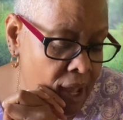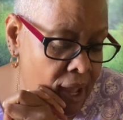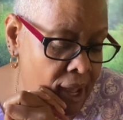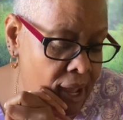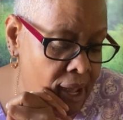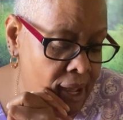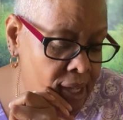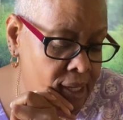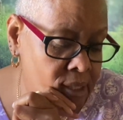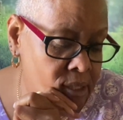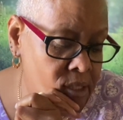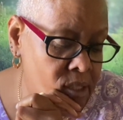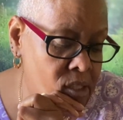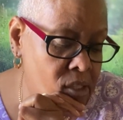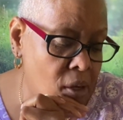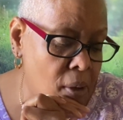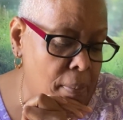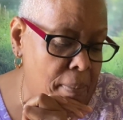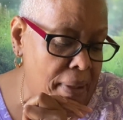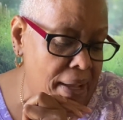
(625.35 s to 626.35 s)
And, you
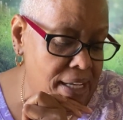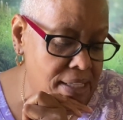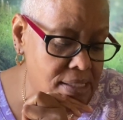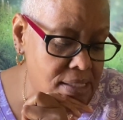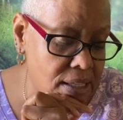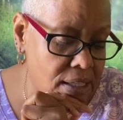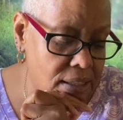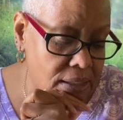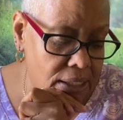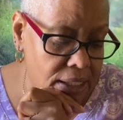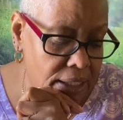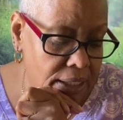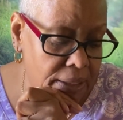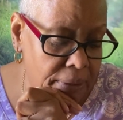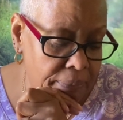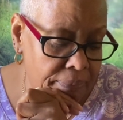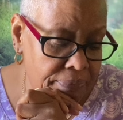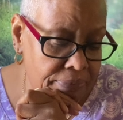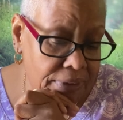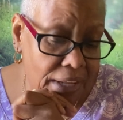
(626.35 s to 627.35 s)
know, basically,